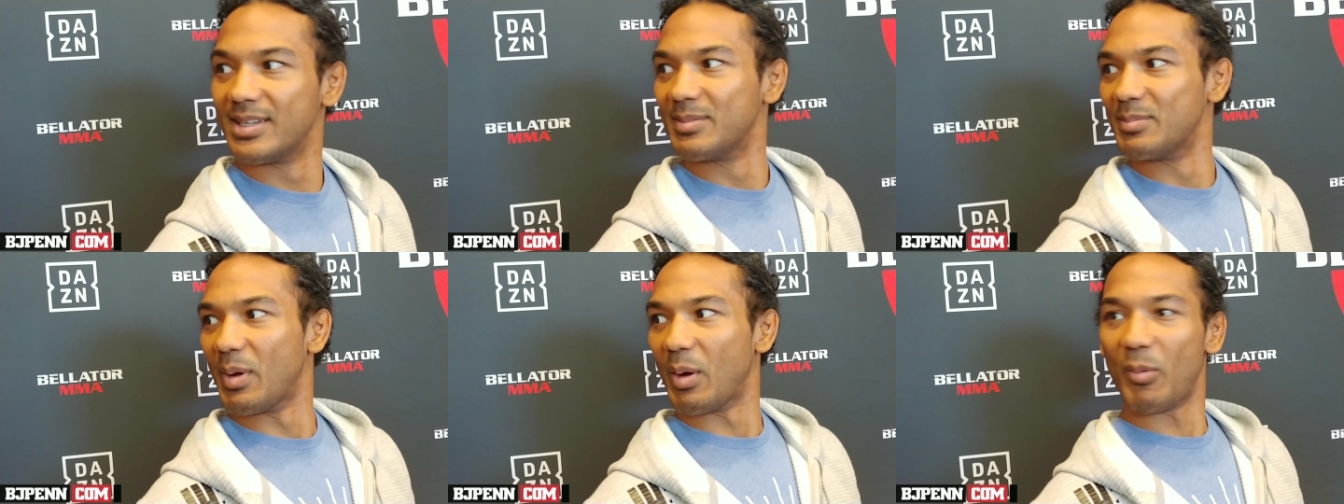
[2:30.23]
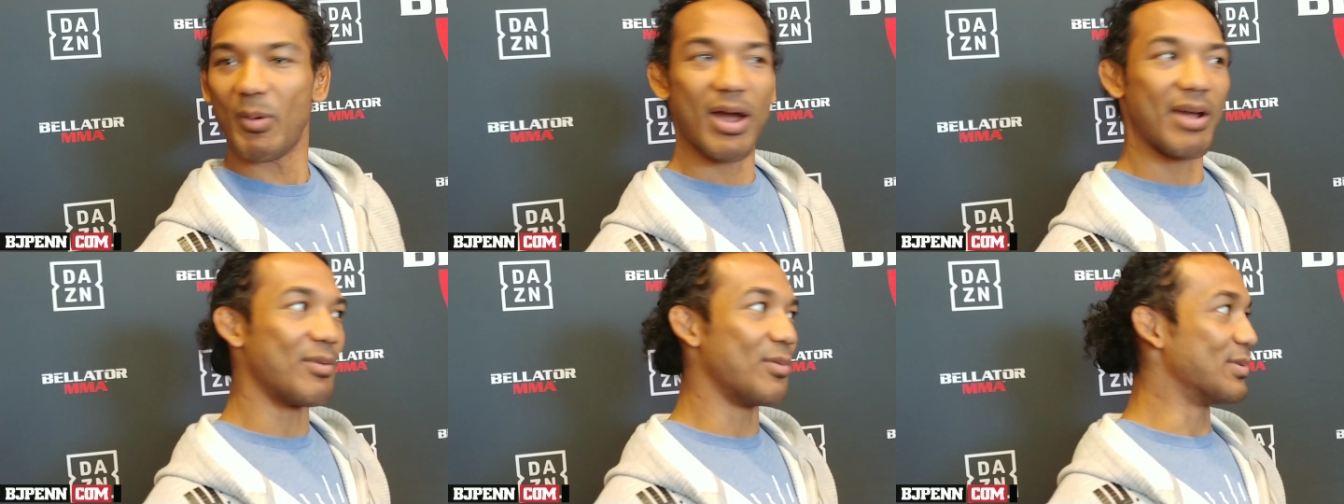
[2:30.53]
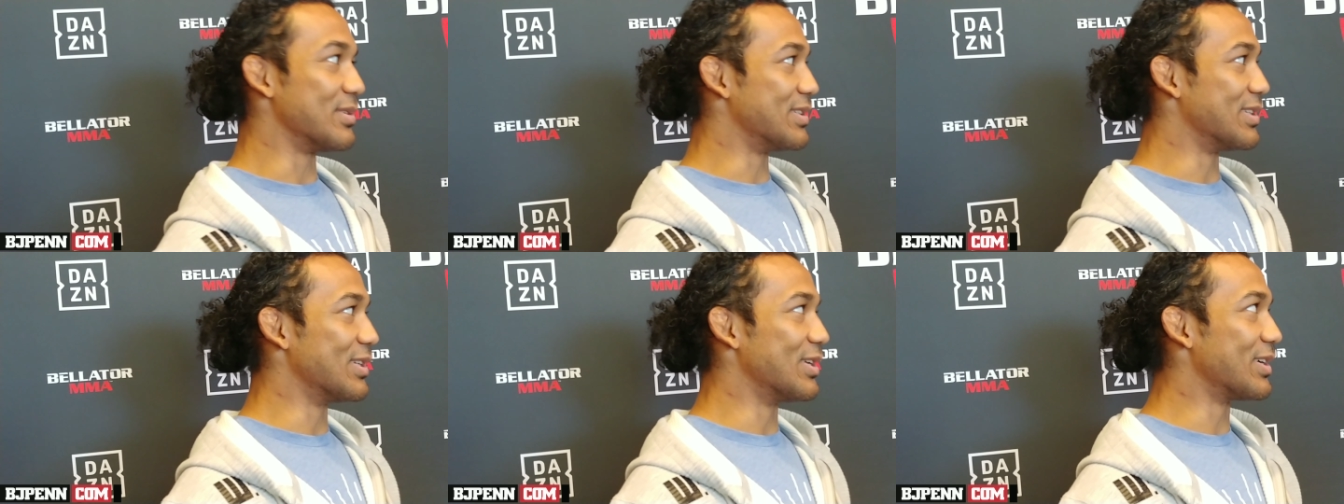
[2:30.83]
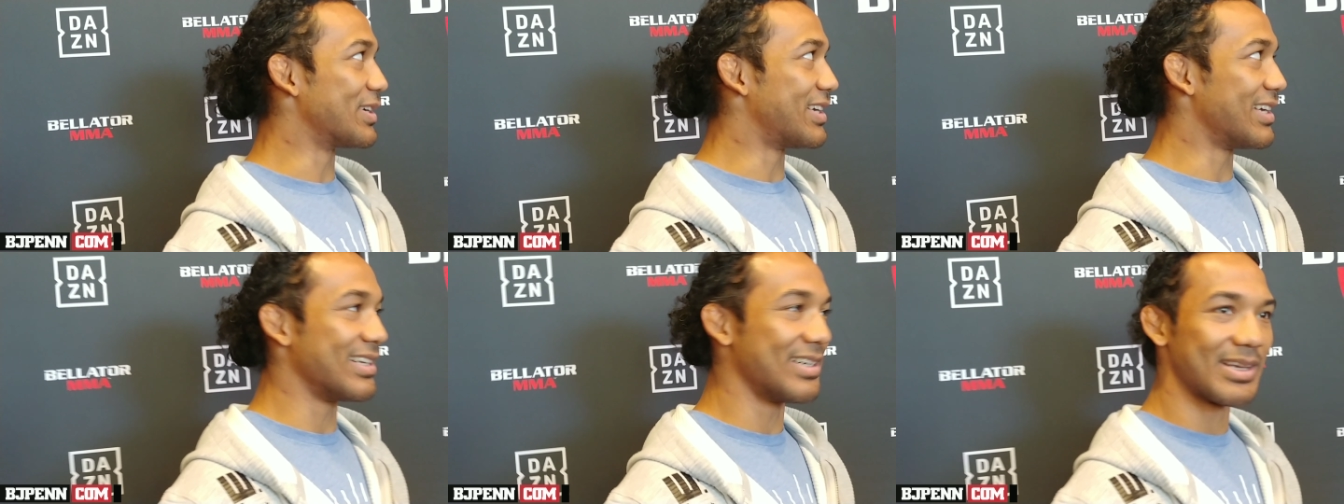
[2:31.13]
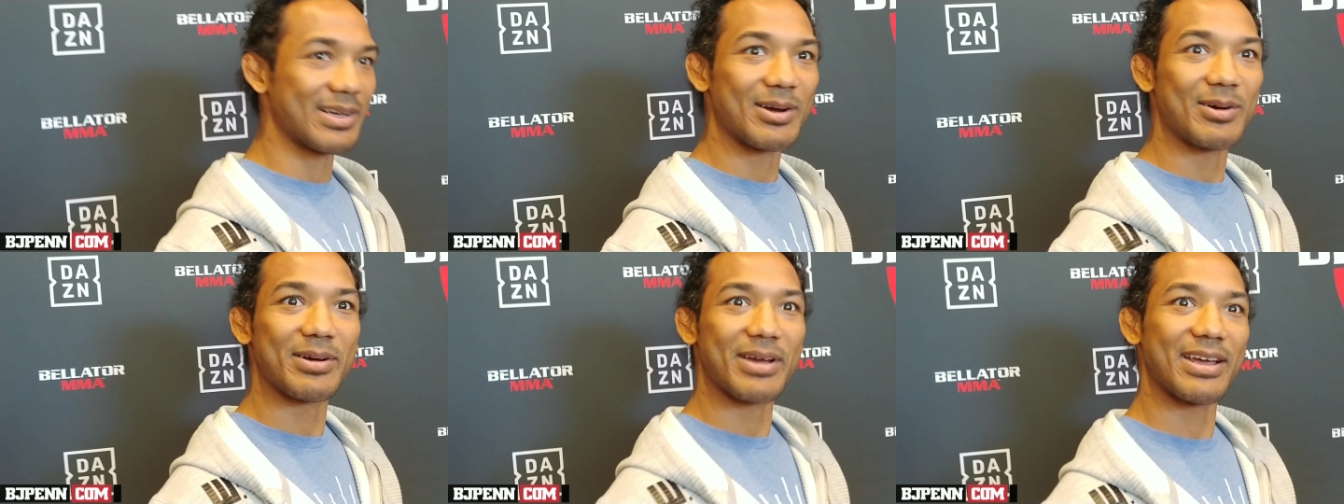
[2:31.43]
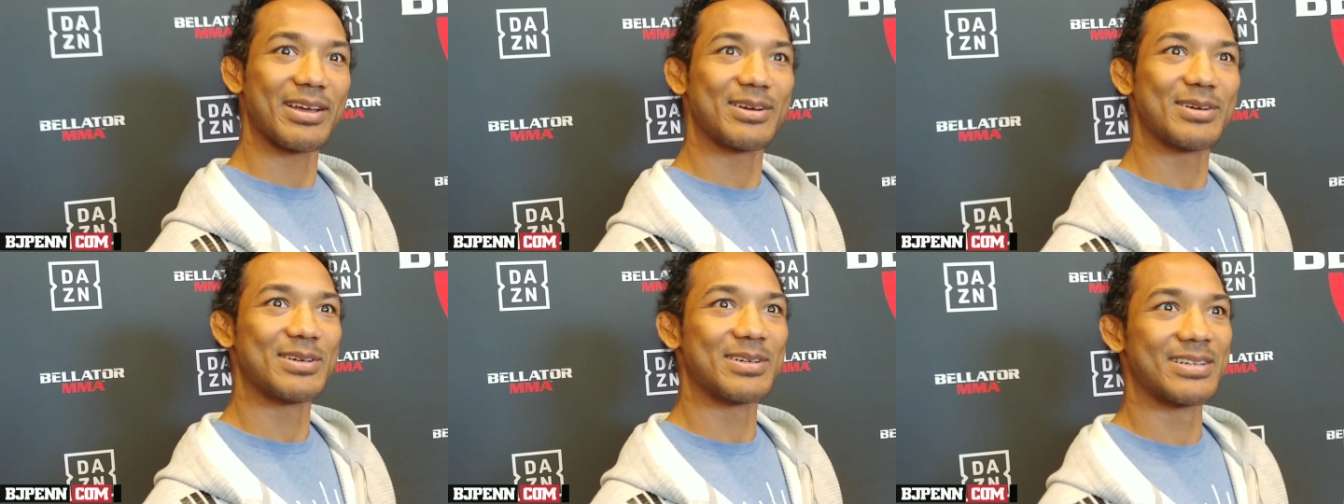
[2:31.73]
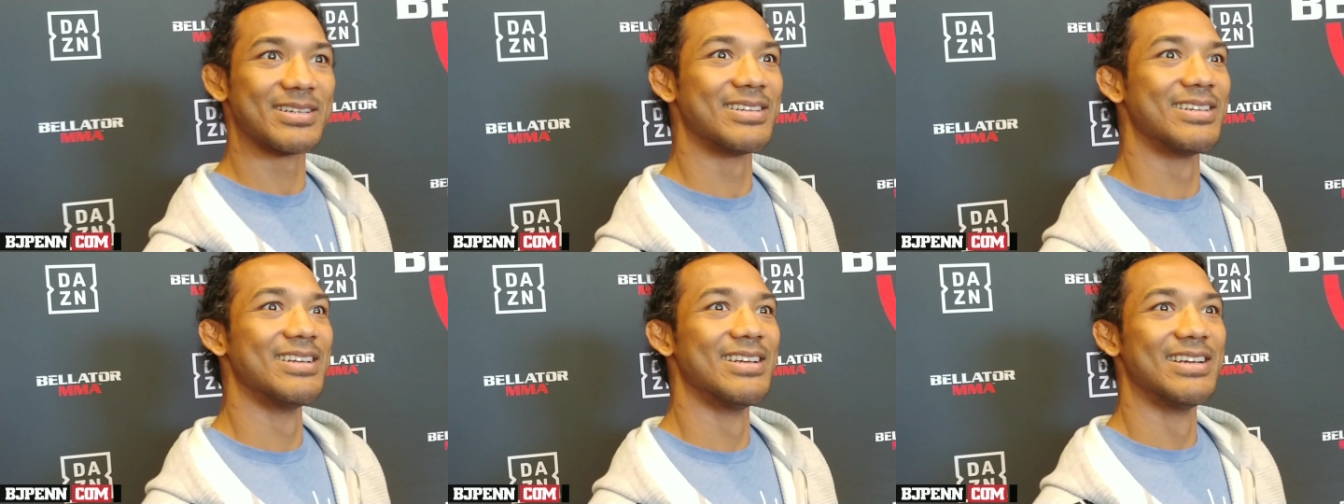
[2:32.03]
My wife opened one. Like, okay,
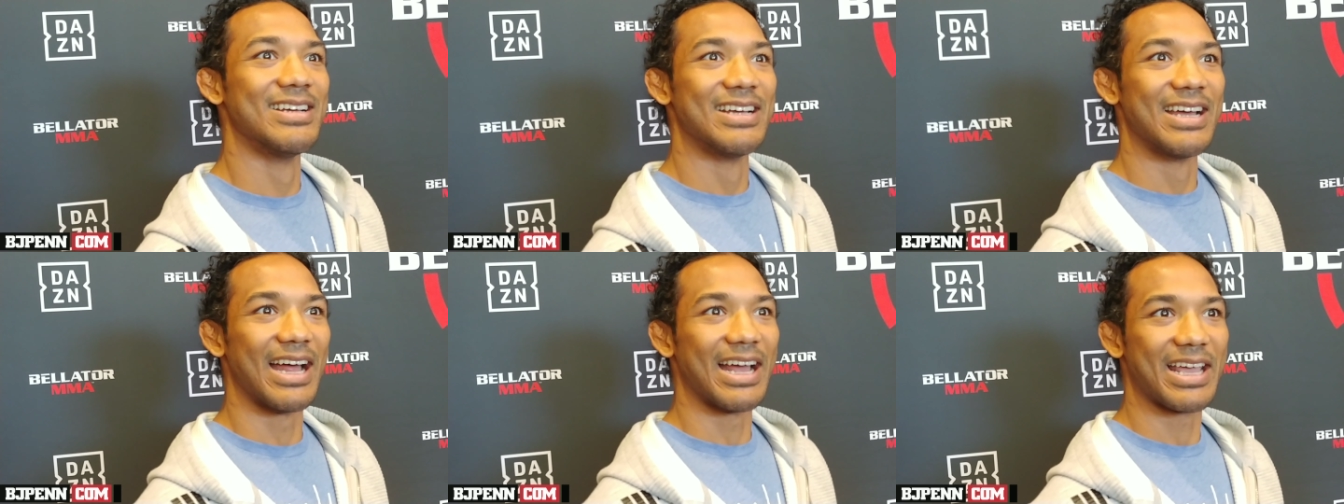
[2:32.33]
good.